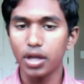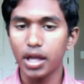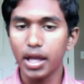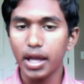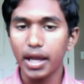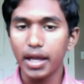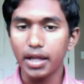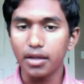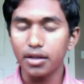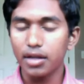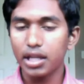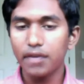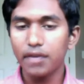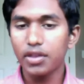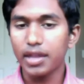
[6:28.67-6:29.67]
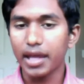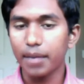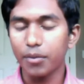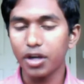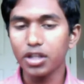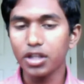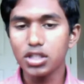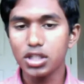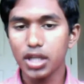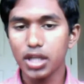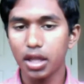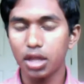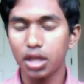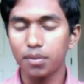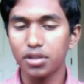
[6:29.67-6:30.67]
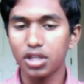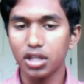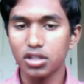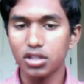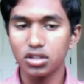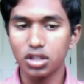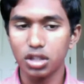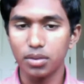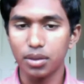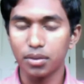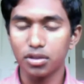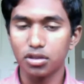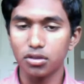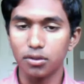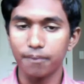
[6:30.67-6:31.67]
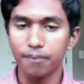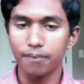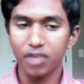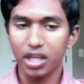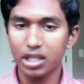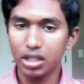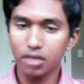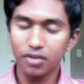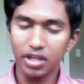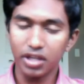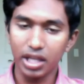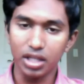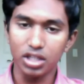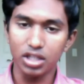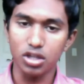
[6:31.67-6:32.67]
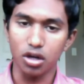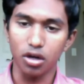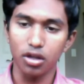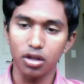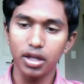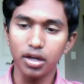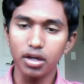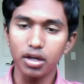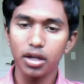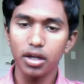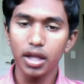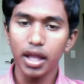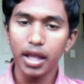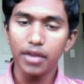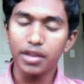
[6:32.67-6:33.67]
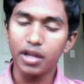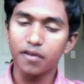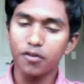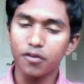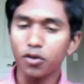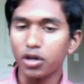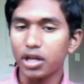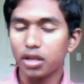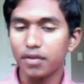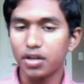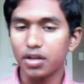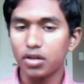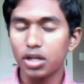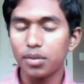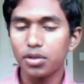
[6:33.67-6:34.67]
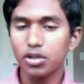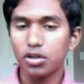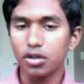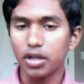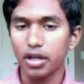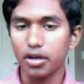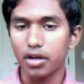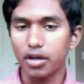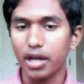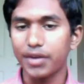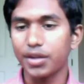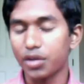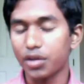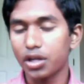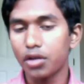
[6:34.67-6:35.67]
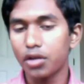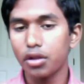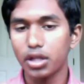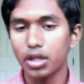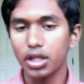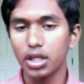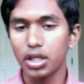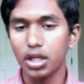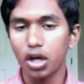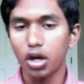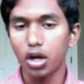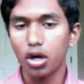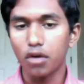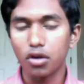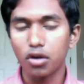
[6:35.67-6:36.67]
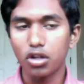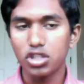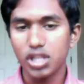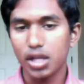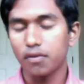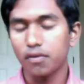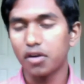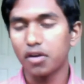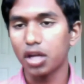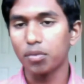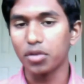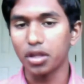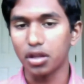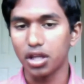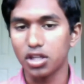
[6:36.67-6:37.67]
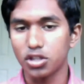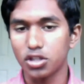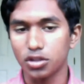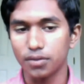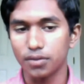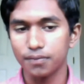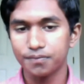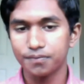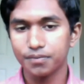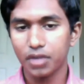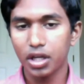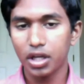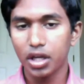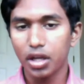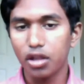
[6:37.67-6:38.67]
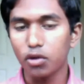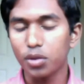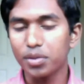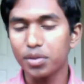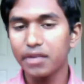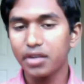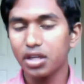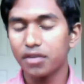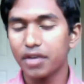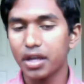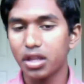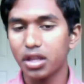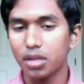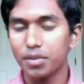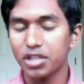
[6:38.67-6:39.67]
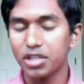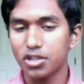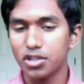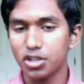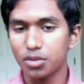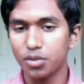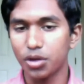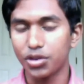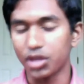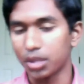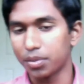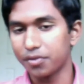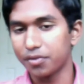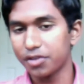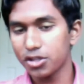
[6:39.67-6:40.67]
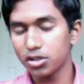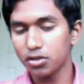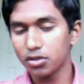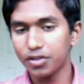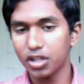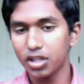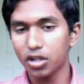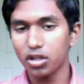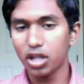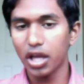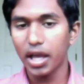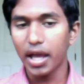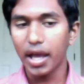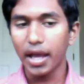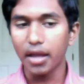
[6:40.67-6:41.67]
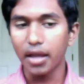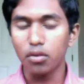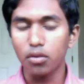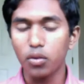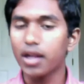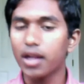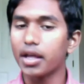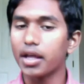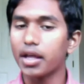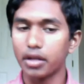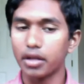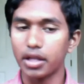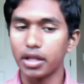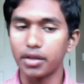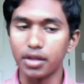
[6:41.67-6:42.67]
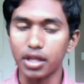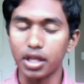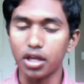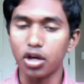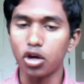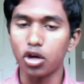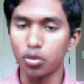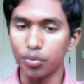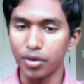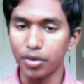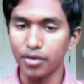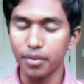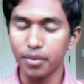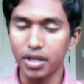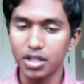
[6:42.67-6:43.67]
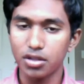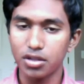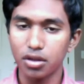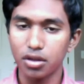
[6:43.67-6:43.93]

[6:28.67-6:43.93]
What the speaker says: and even that much has the potential to be able to identify the condition earlier, therefore intensify treatment earlier, and then reduce the overall chance of hospitalization. So we believe that that's the potential both in the professional field as well as in the homes of the patient.